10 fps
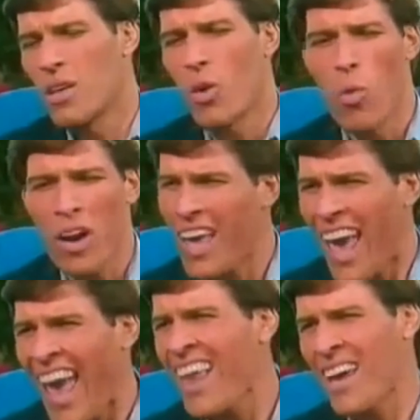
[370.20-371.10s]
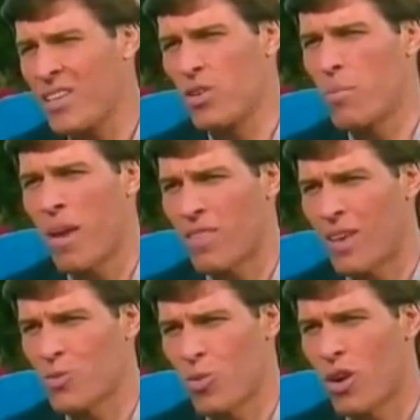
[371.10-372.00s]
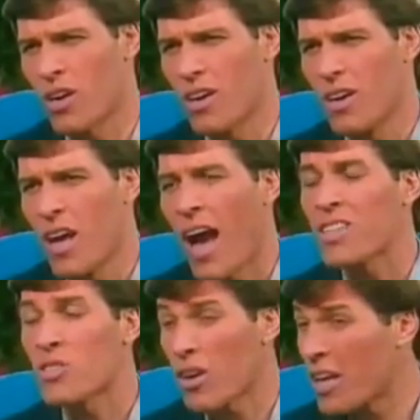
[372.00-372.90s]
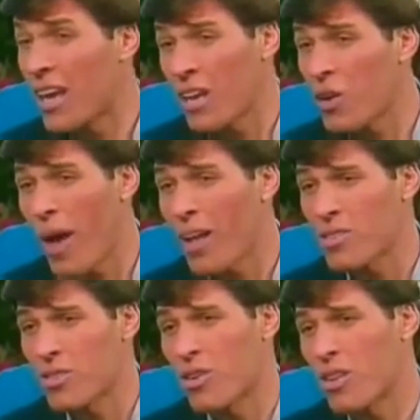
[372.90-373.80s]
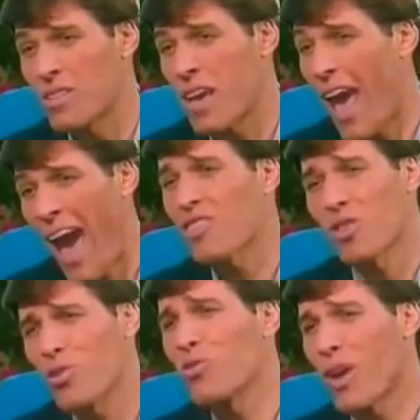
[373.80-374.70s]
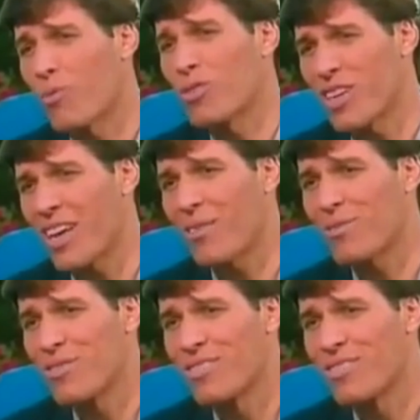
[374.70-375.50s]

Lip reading: You know, what can I do to make things work? I started getting new answers. You know, they say, ask and you shall receive.